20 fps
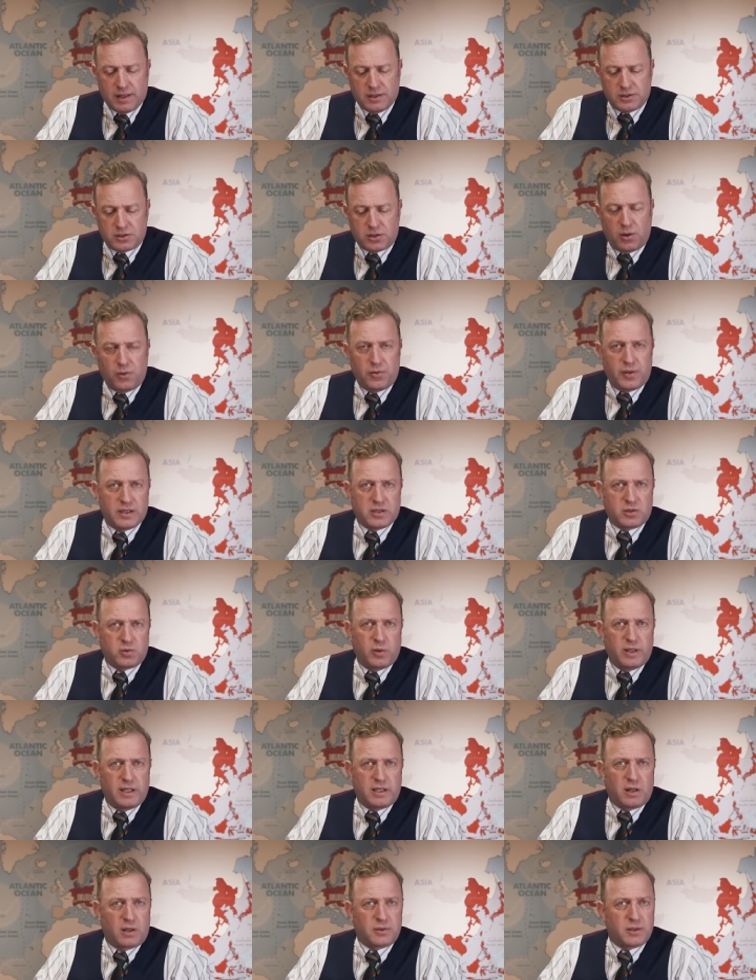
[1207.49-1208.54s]
So this
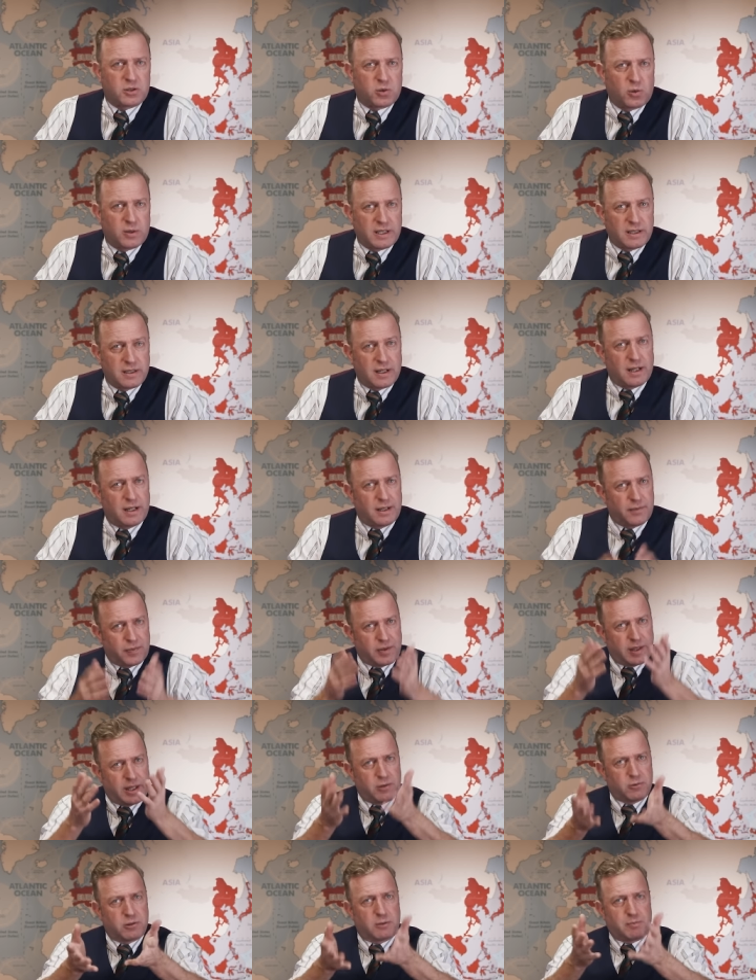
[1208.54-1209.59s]
week on the 29th,
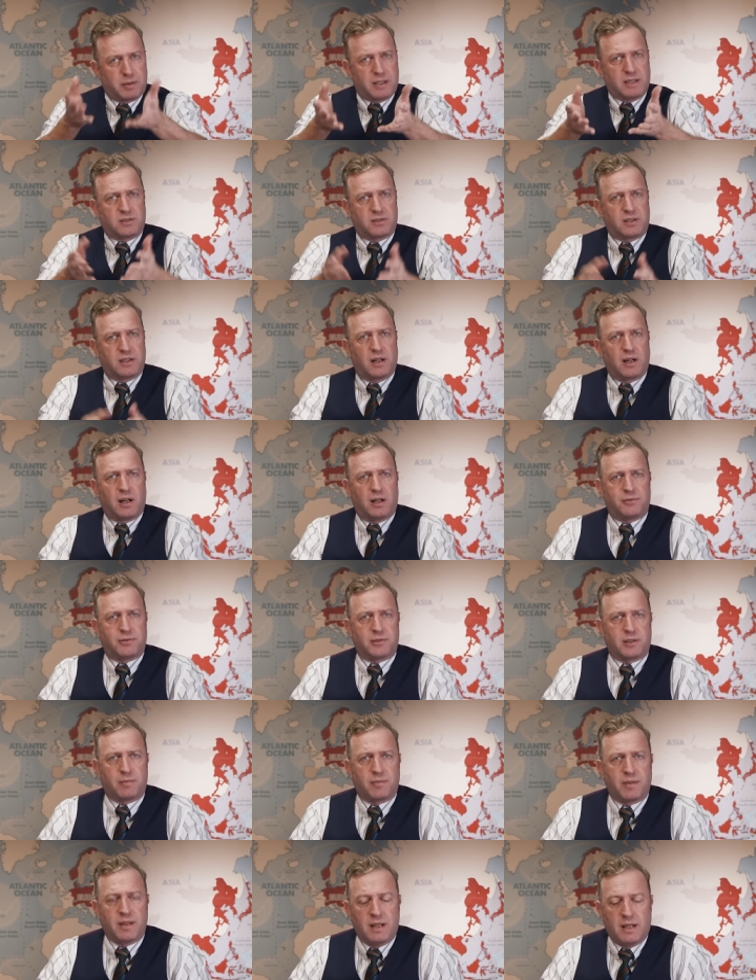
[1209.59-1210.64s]
he repeats the
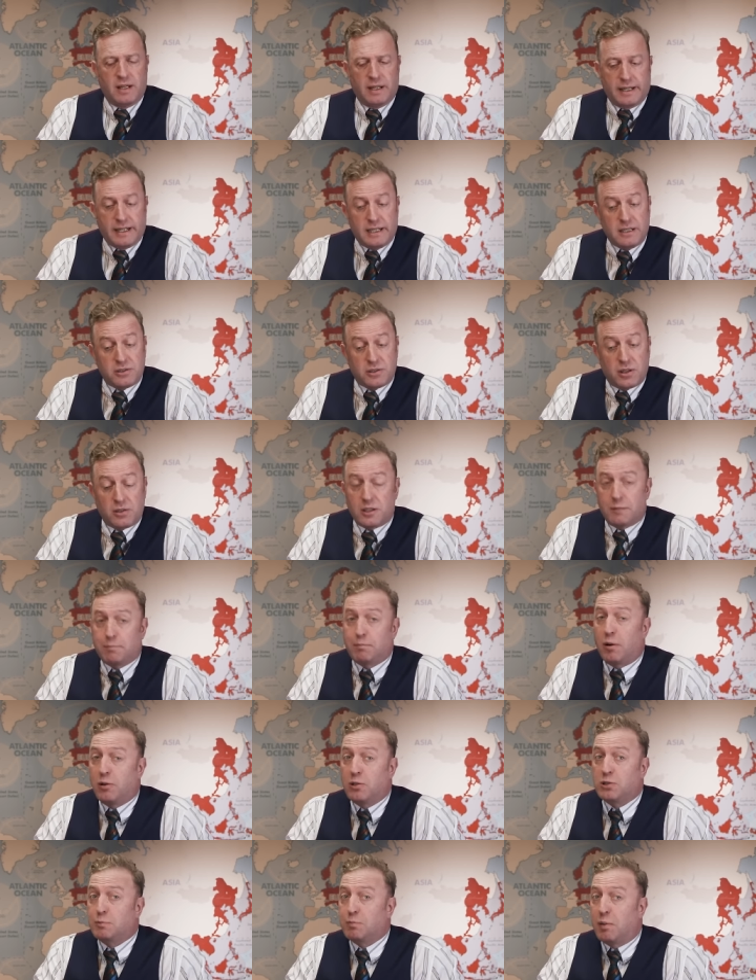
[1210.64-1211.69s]
offer. He is on the
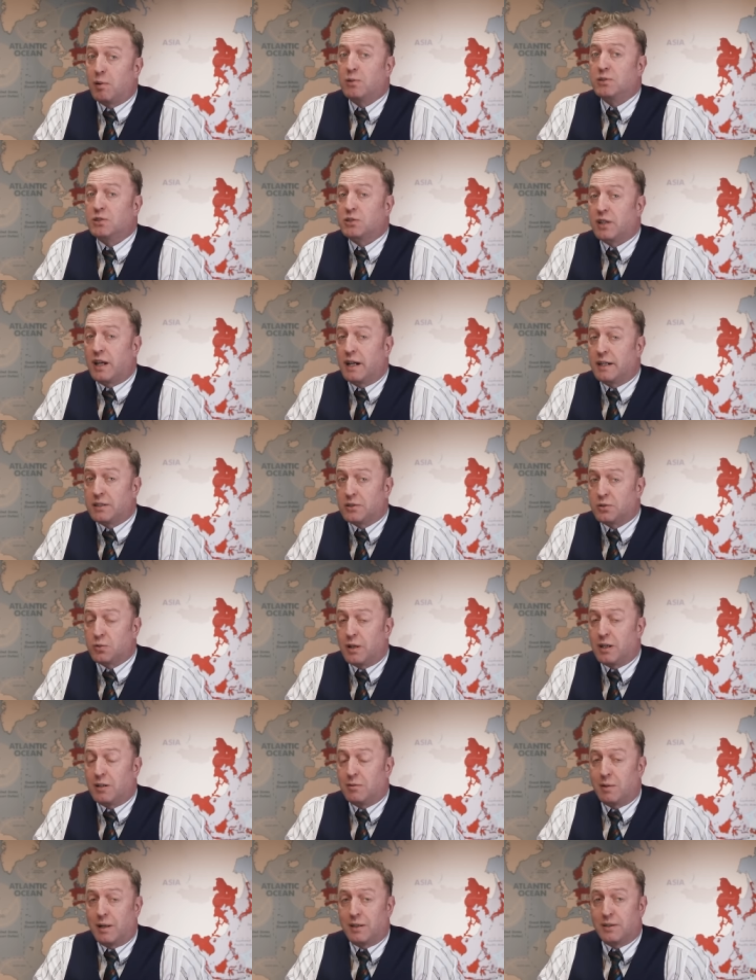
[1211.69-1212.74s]
postponed side as
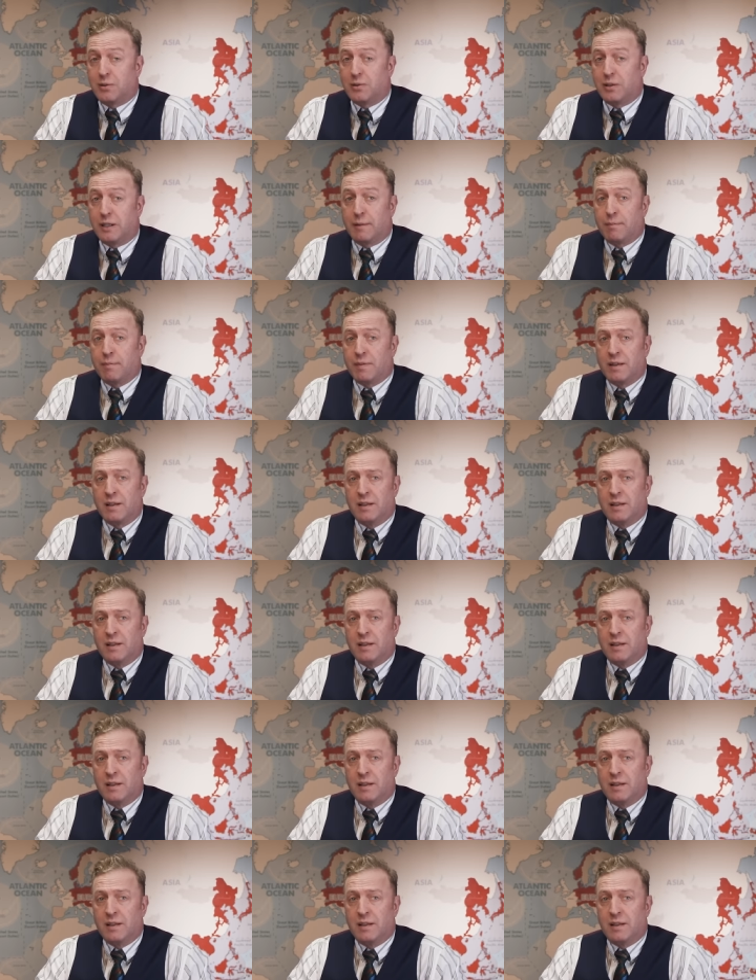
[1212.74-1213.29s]
well, by the way.